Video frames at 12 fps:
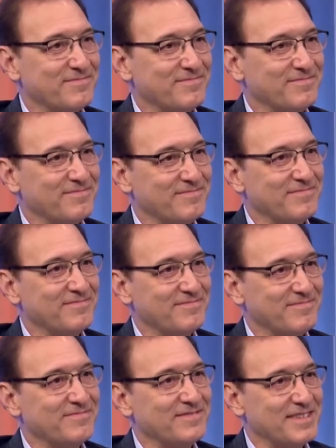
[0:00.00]
all right, so
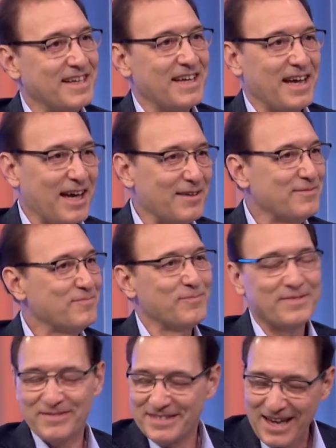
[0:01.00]
that master class, I'll,
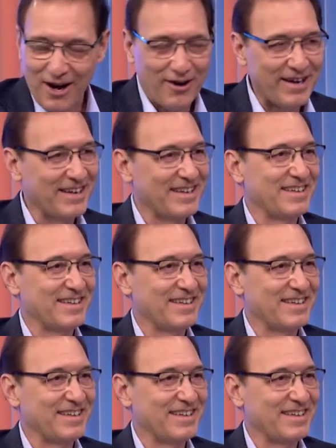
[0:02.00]
Sorry. I'll just